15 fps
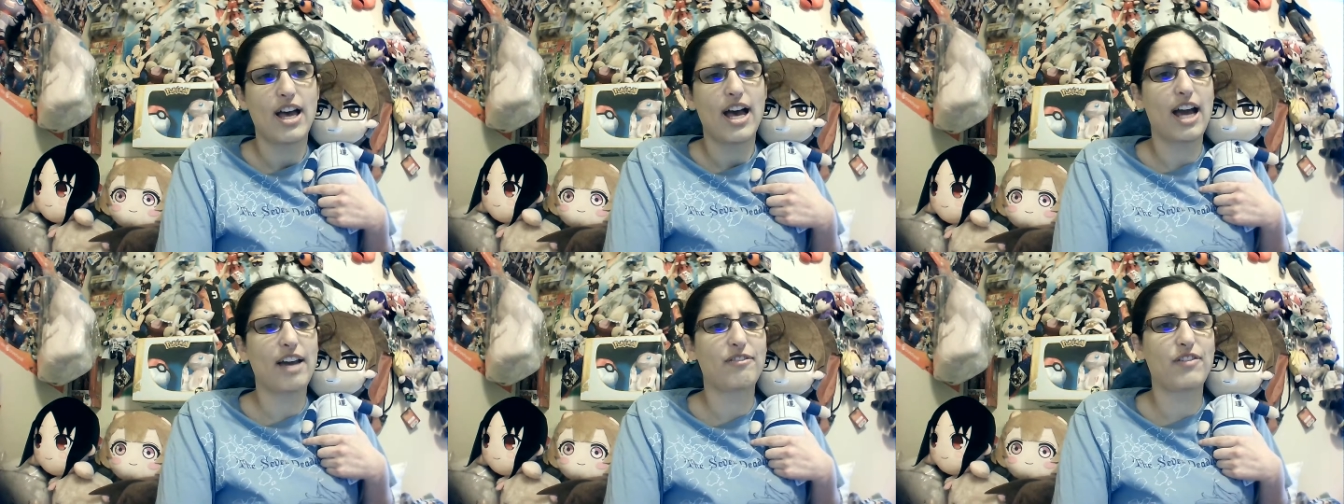
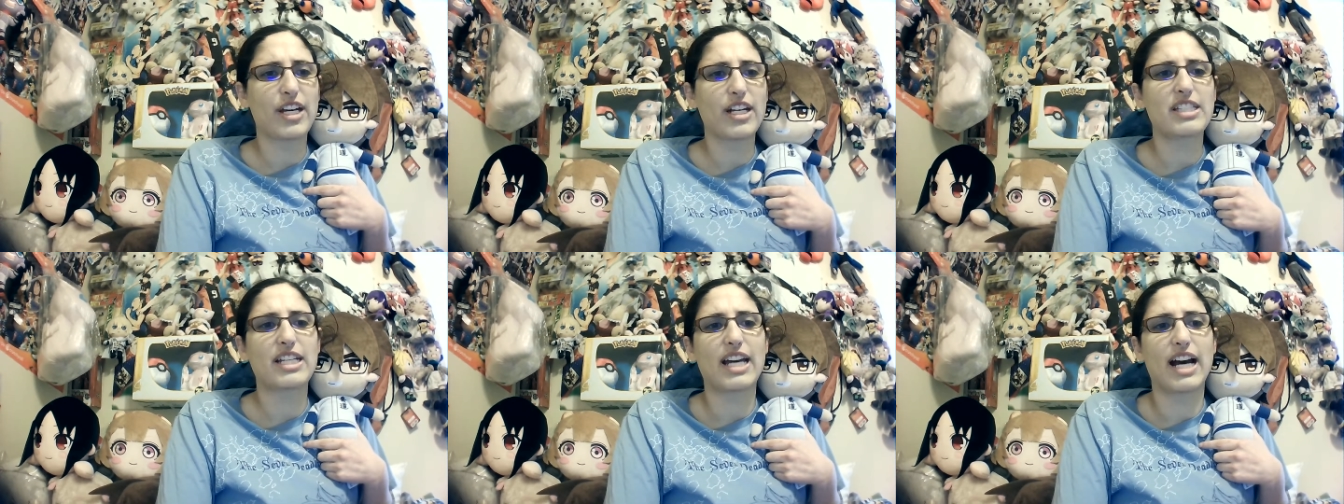I
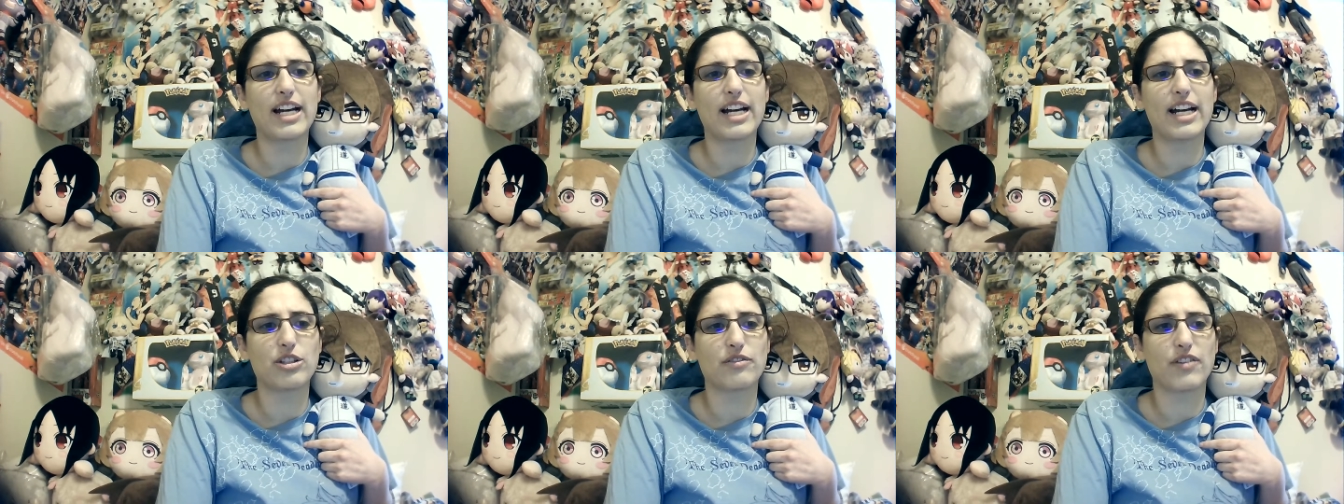failed to
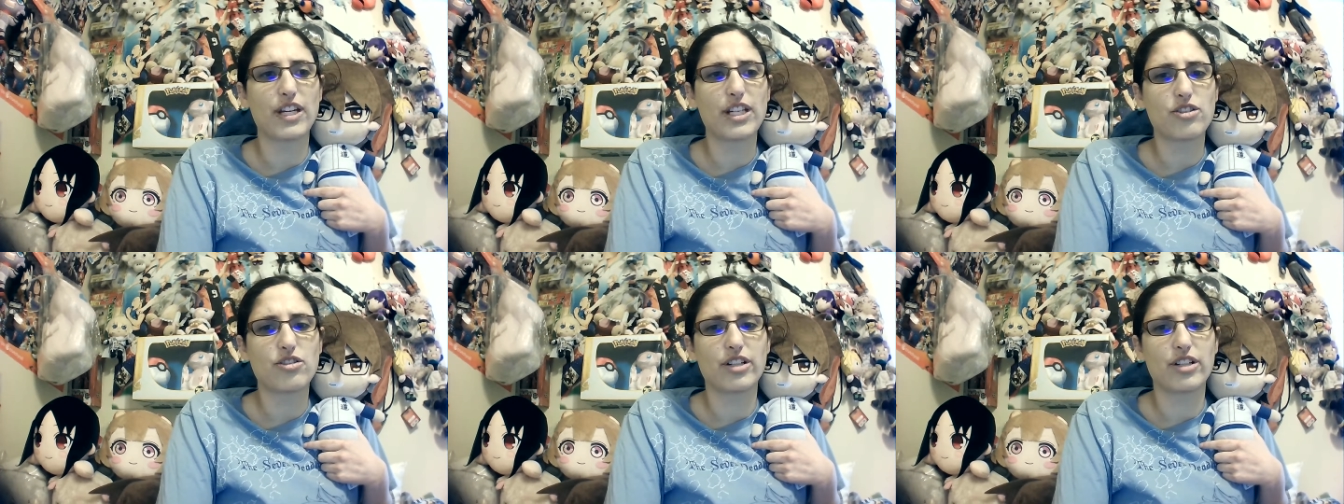guide you to
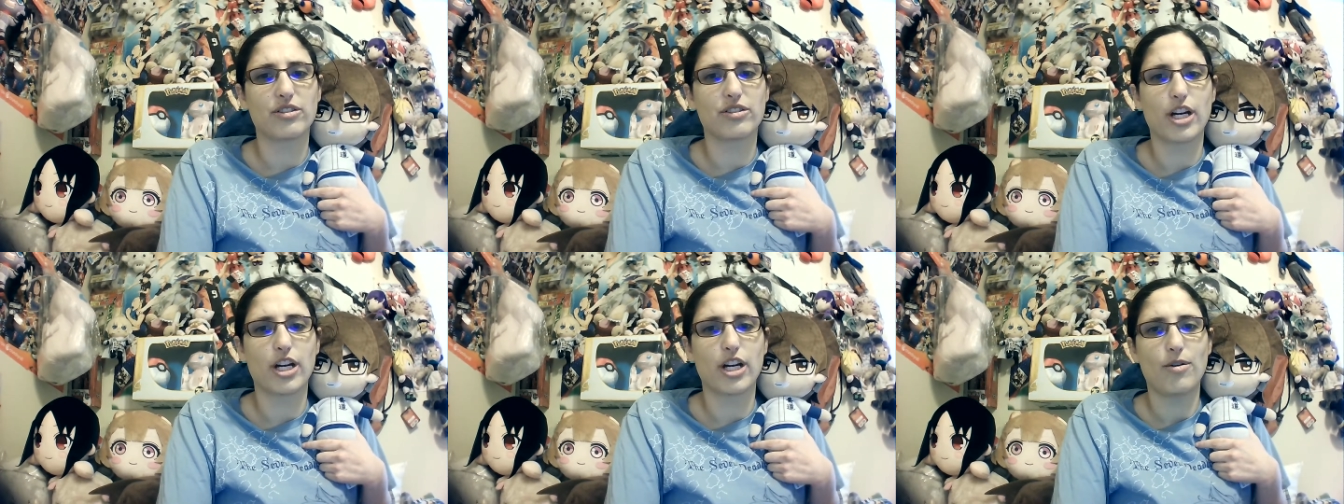victory, you
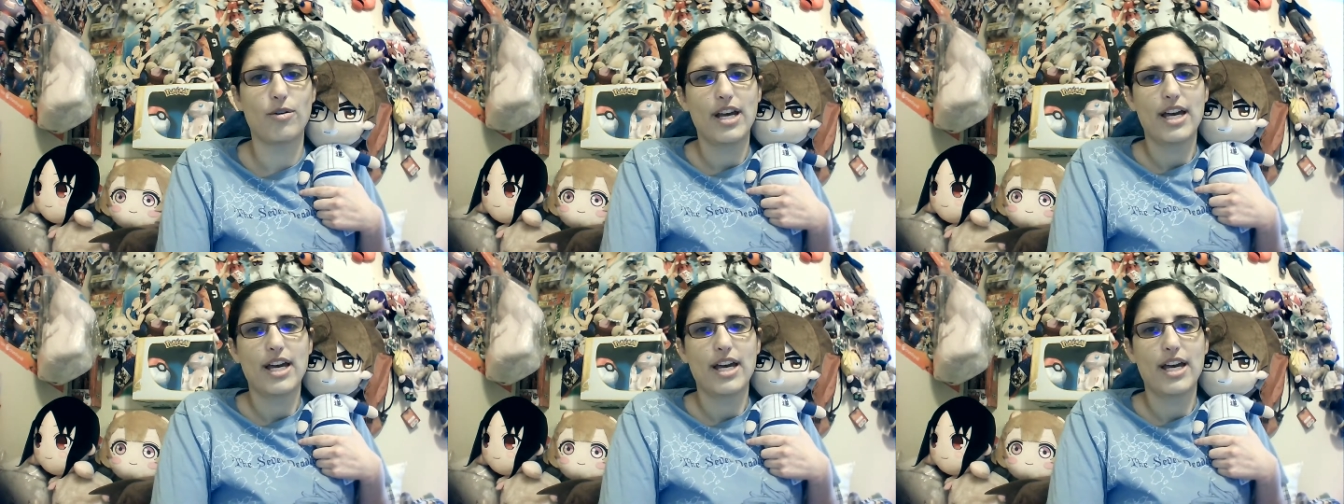know.